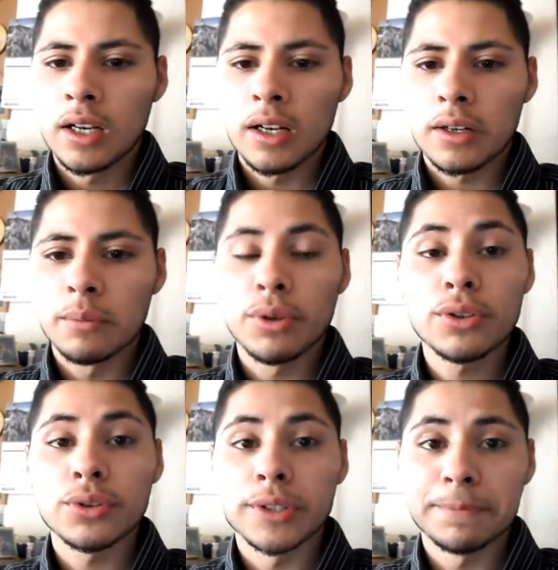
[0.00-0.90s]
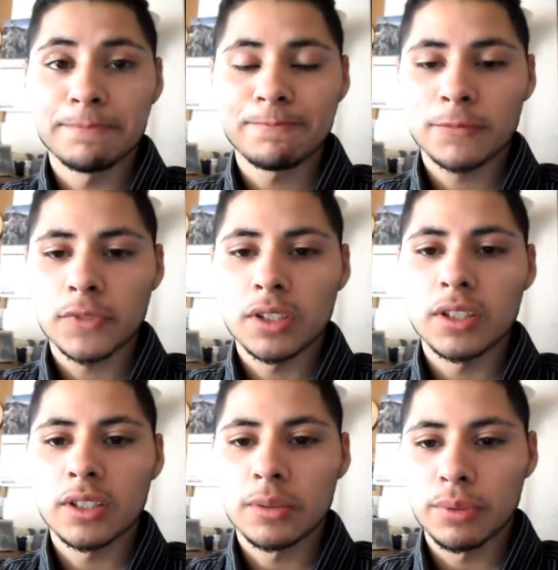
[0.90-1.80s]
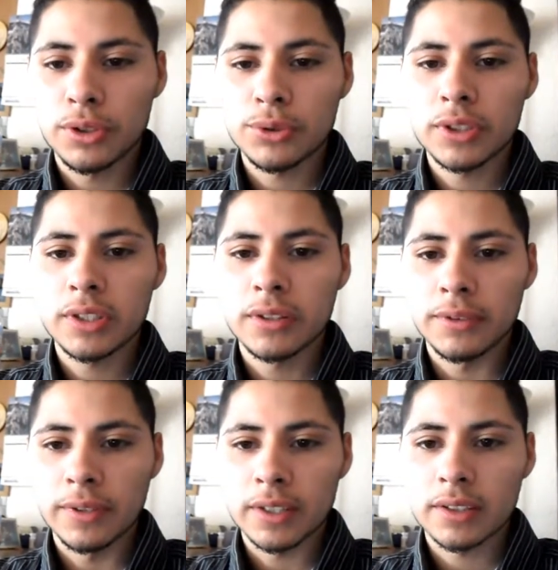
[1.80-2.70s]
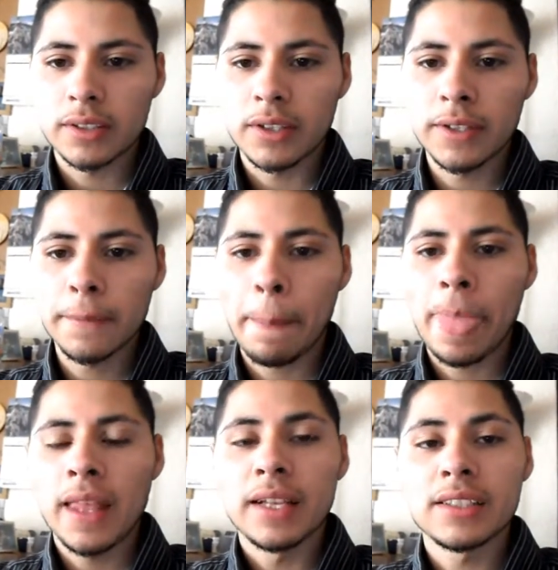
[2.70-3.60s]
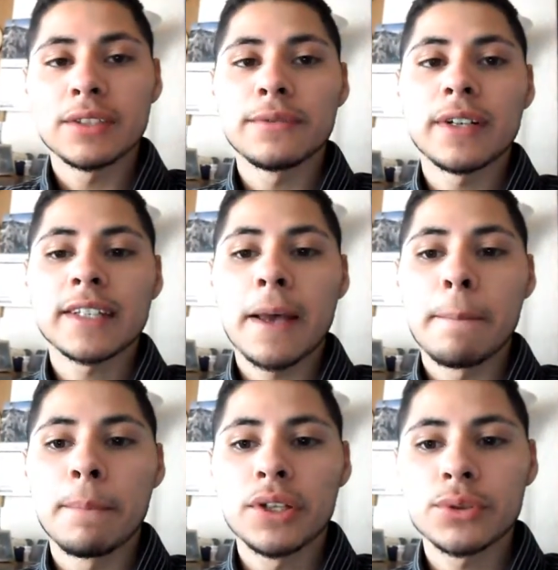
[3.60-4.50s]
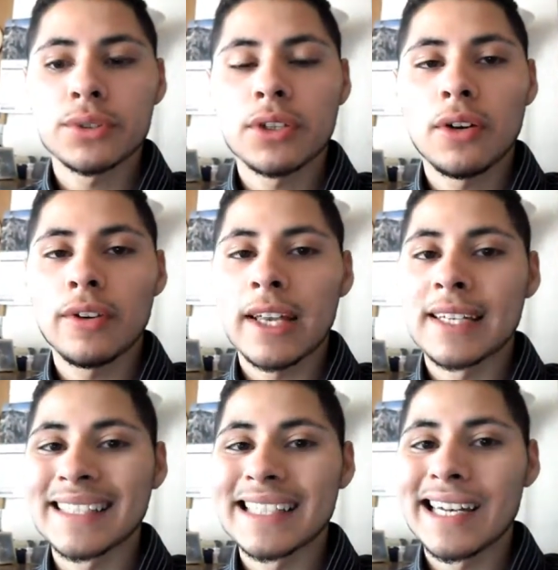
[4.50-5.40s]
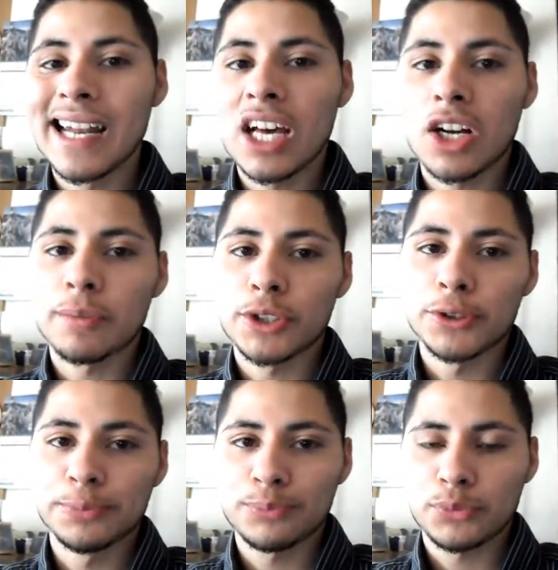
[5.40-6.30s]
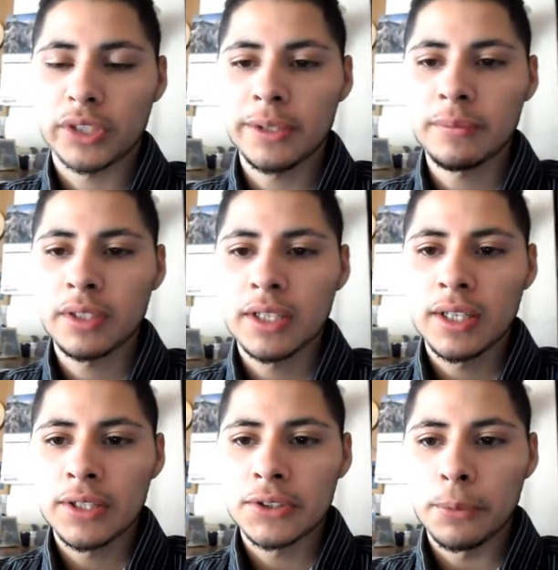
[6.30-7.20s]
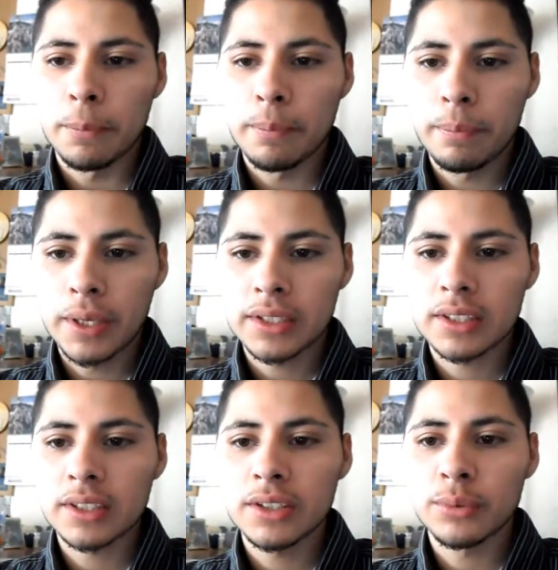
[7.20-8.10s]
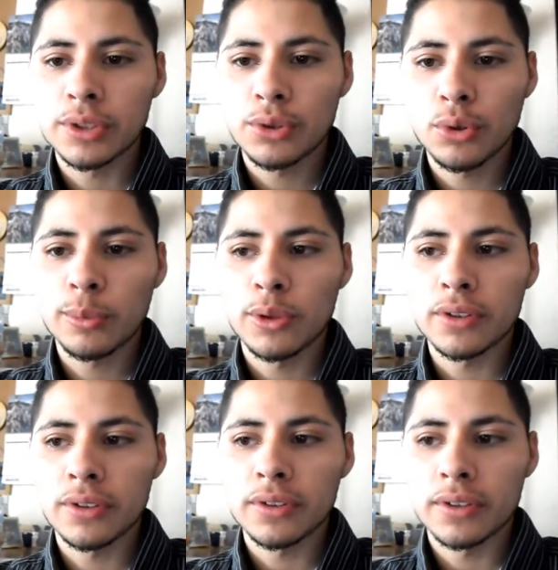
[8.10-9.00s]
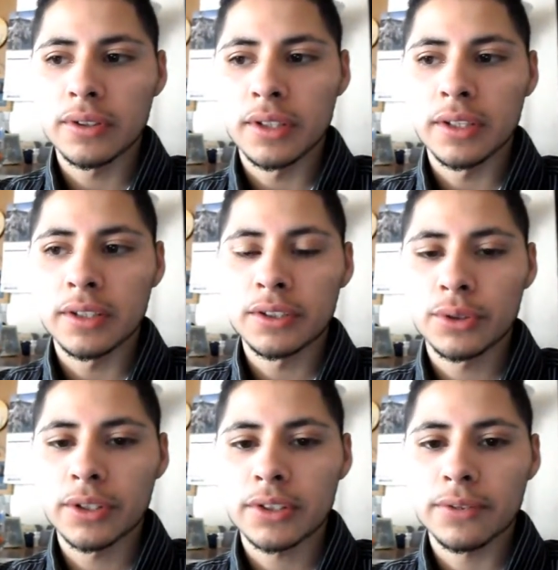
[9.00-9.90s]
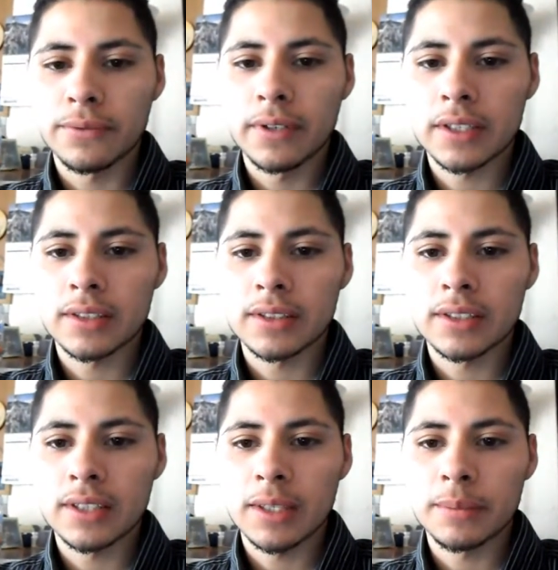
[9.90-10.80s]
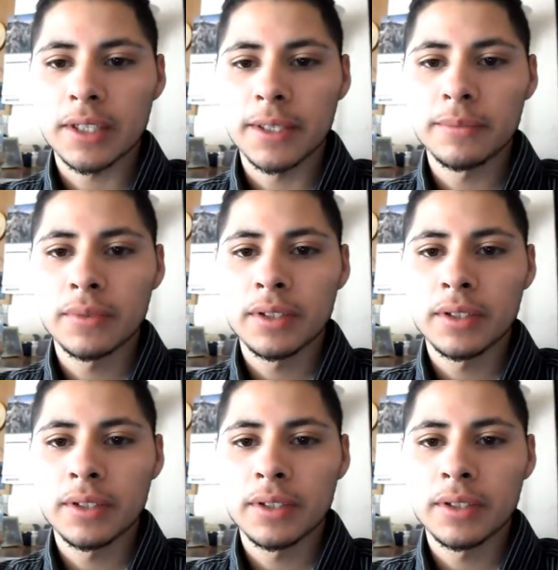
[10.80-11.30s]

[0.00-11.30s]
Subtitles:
Compulsory effects. Alright? It's an effect that must resolve and is not optional. Okay? So basically when two or more triggers affect at the same time.